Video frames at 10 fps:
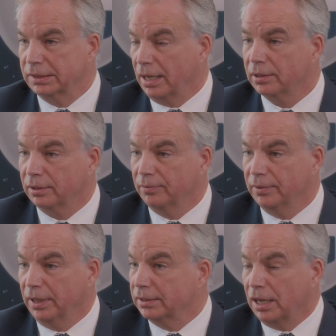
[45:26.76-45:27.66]
Exactly.
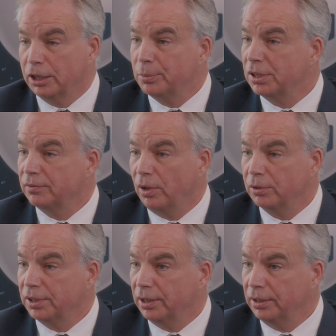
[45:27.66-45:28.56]
It's 100%
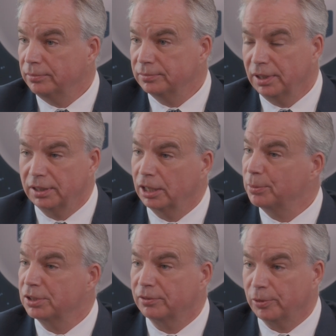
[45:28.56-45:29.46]
voluntary and
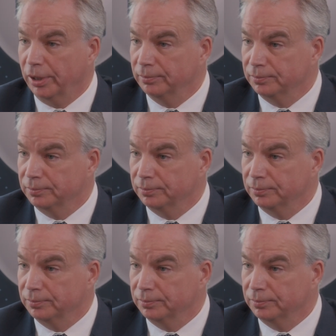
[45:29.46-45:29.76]
100% free.